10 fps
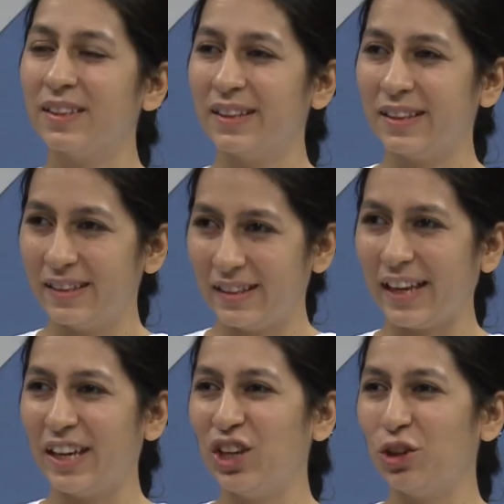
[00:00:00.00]
Thank you.
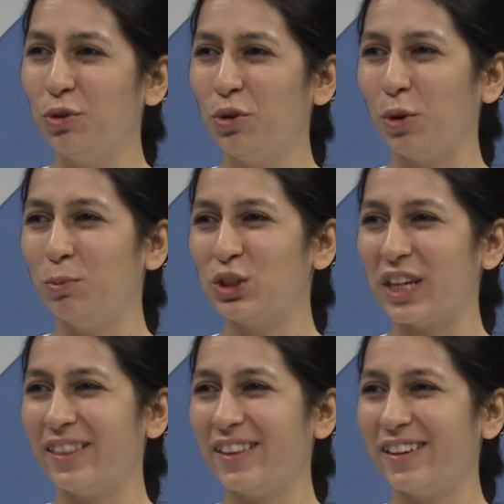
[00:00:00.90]
Thank you. Om
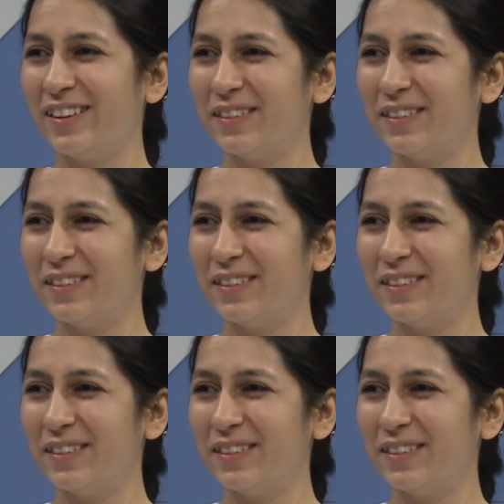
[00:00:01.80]
Shanti.